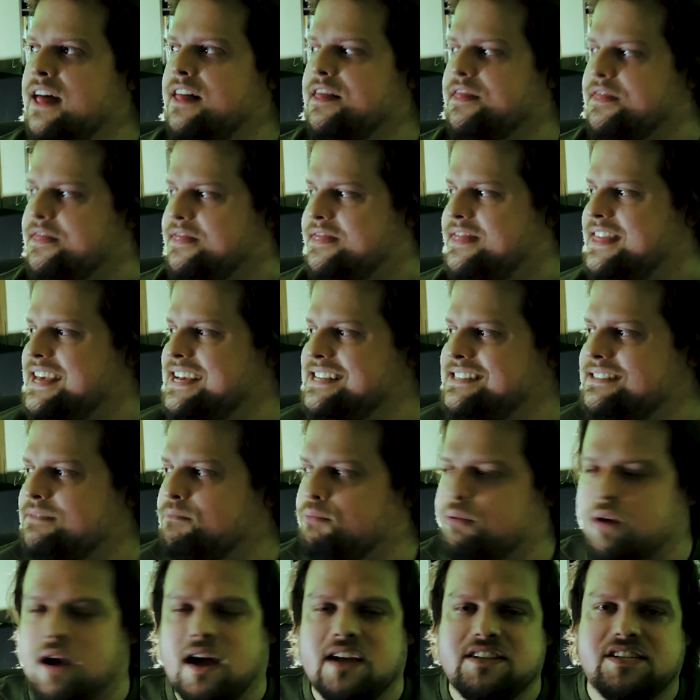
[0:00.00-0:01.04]
This
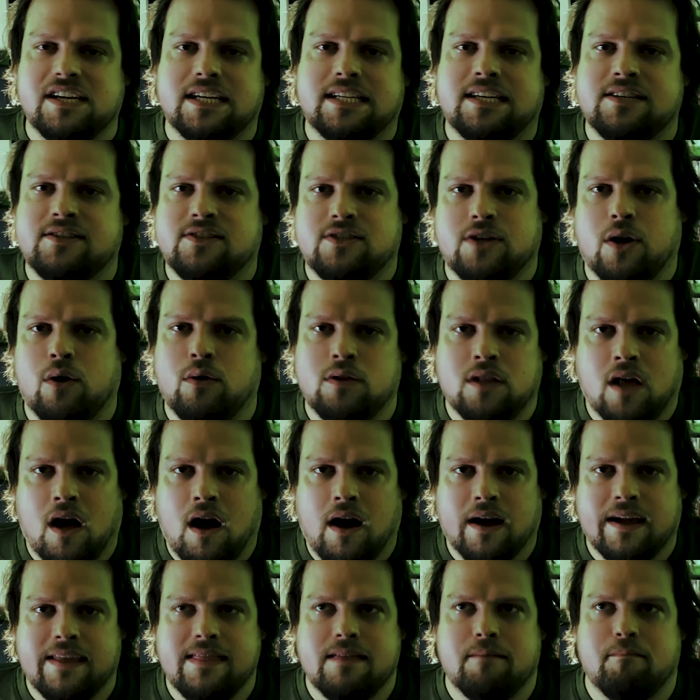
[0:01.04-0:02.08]
project is so
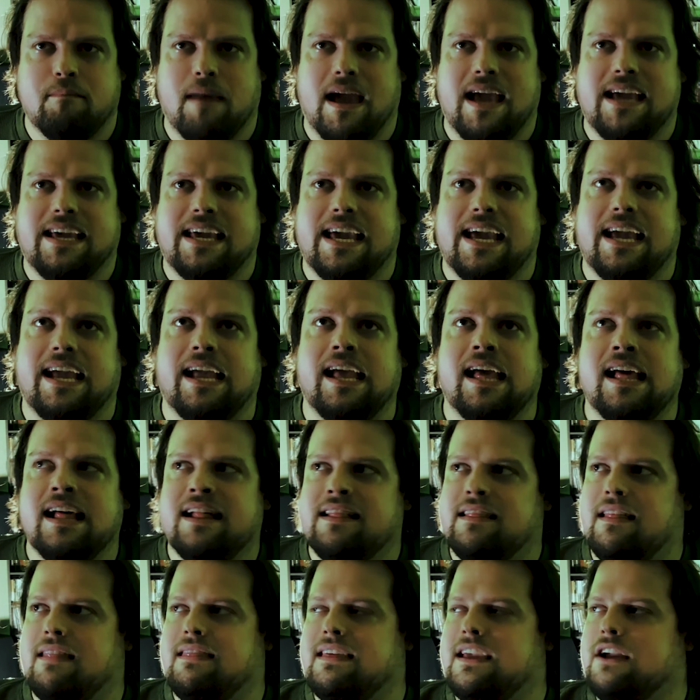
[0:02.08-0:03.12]
long in the making
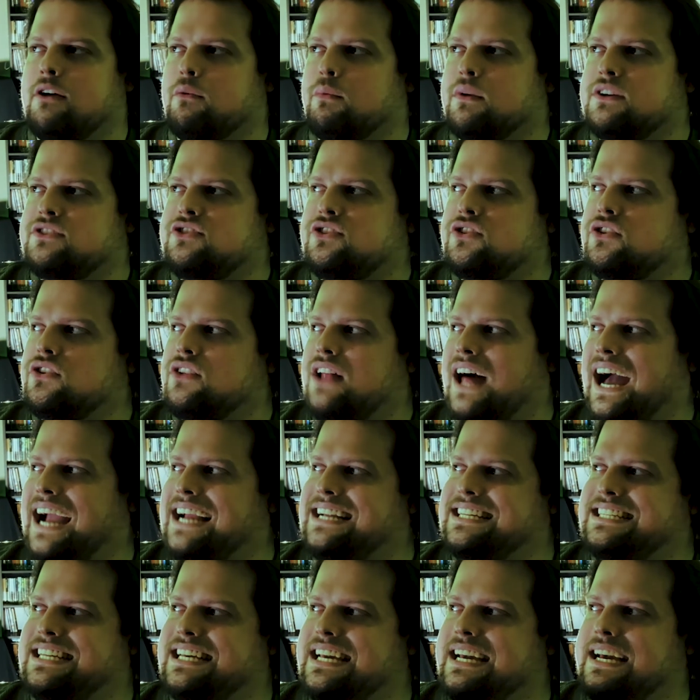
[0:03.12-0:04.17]
that the original
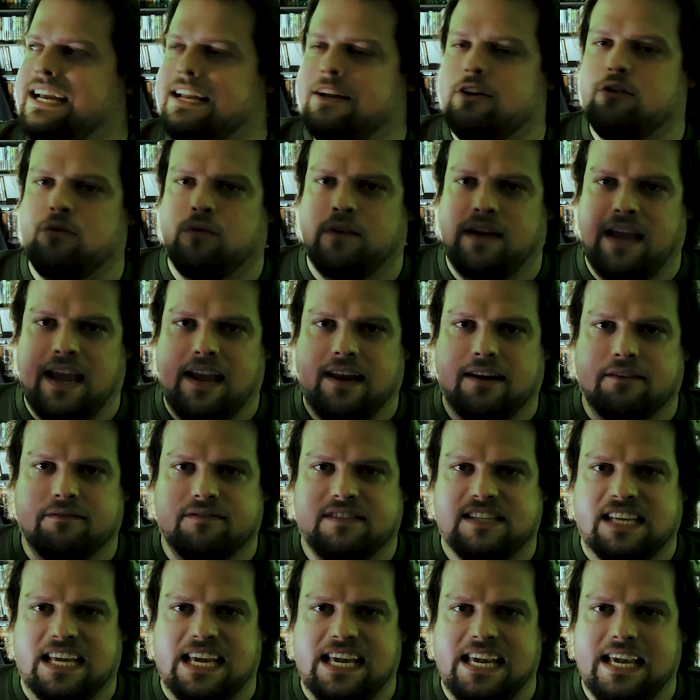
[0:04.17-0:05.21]
idea and creative
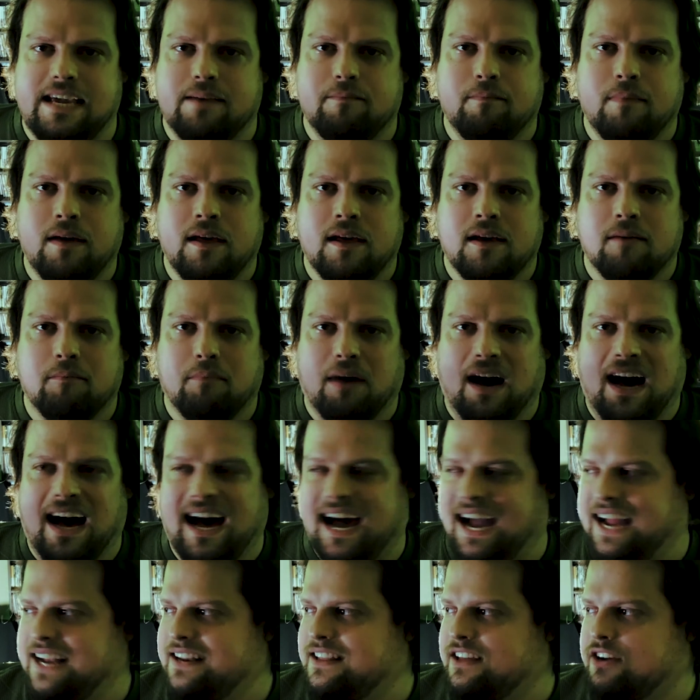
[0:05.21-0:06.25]
team
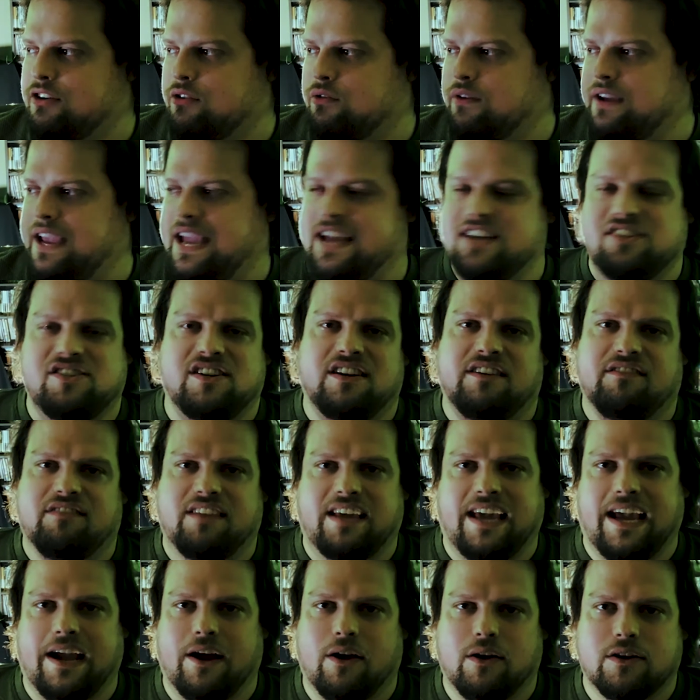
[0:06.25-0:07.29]
behind the creation of the
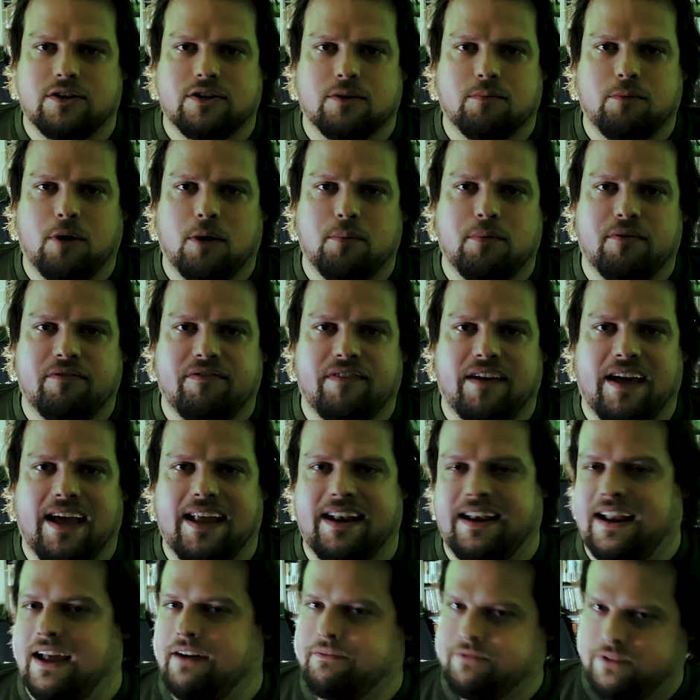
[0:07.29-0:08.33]
character Boba Fett,
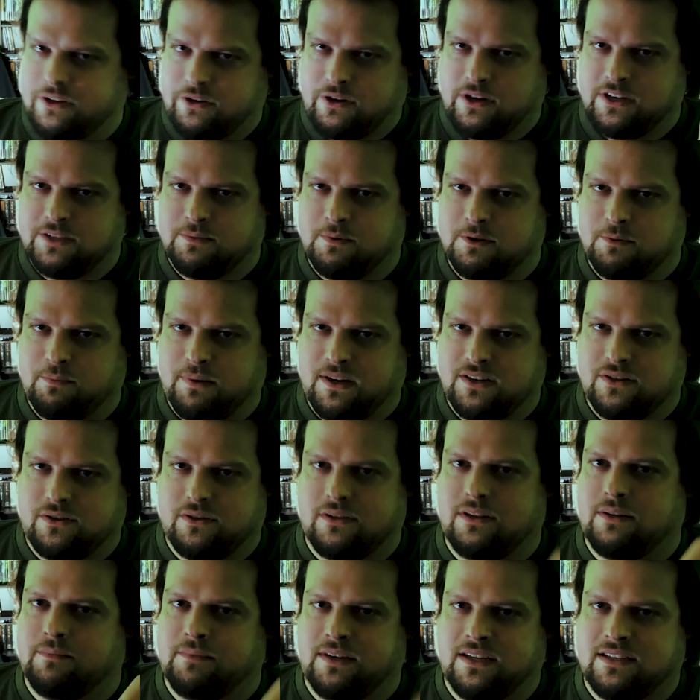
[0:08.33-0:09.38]
not for the Christmas
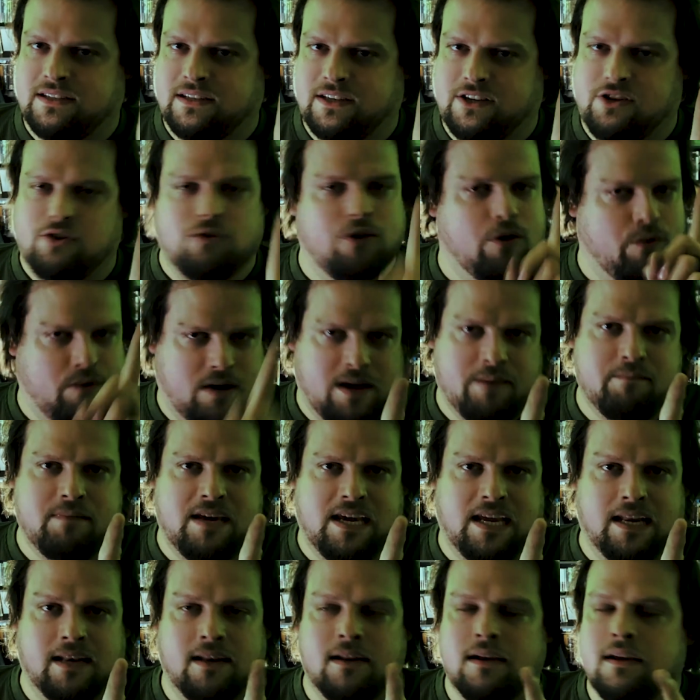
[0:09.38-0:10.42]
special, I'm not talking, you know what I
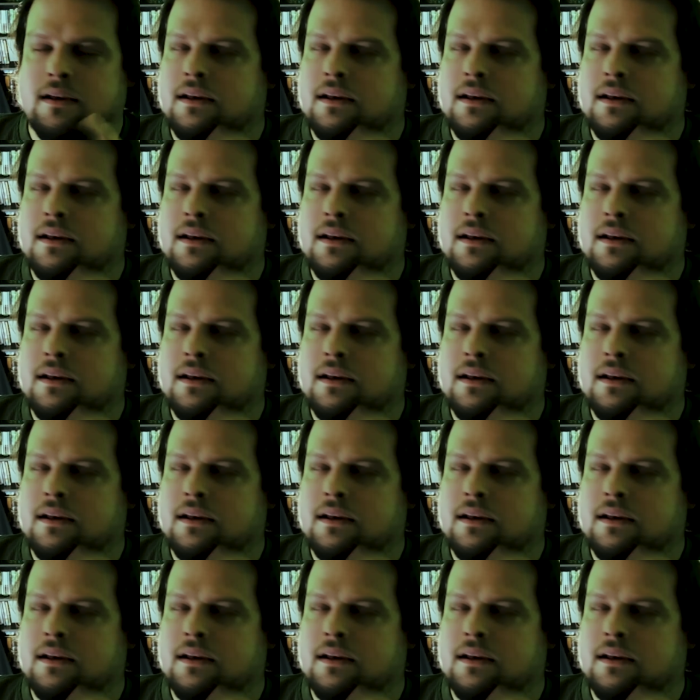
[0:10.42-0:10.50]
mean,